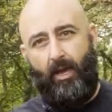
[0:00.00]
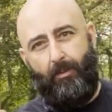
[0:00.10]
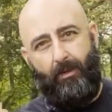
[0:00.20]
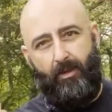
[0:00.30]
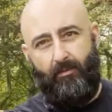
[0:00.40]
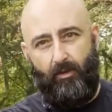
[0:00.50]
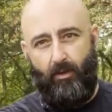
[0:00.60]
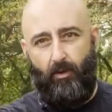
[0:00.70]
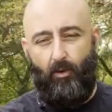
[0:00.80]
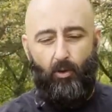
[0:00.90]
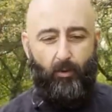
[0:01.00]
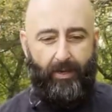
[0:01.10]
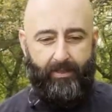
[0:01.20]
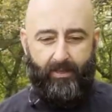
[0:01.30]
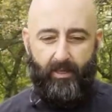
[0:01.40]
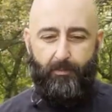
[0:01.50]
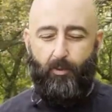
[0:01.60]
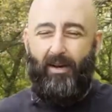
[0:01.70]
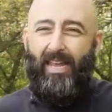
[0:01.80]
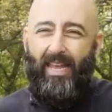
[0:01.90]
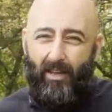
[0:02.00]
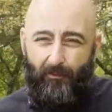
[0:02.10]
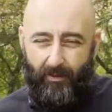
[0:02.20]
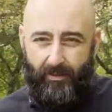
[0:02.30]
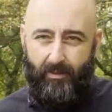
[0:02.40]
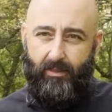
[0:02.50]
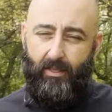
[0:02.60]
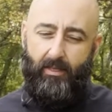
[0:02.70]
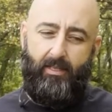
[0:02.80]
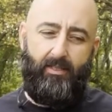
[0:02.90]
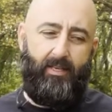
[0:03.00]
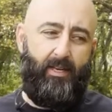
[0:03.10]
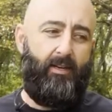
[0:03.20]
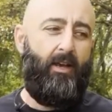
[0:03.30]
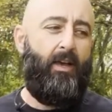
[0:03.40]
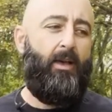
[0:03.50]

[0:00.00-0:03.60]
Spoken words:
I may even go all the way inside the port if it's dictated.